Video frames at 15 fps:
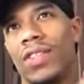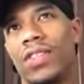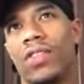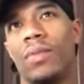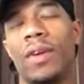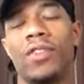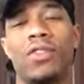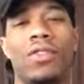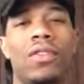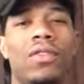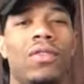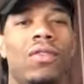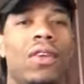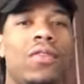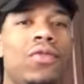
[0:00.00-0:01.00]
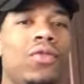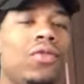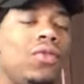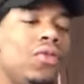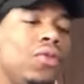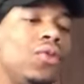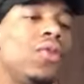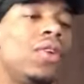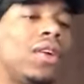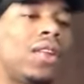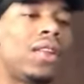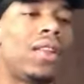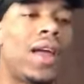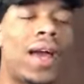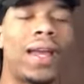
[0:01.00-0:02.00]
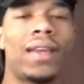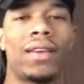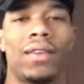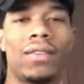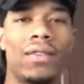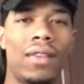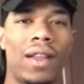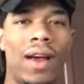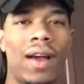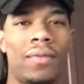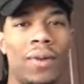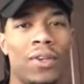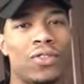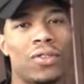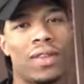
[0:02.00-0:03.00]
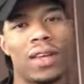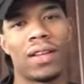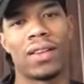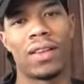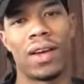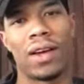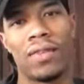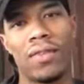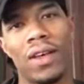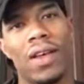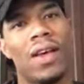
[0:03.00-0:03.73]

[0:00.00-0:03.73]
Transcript: So make sure you, if you do like live, make sure you like live.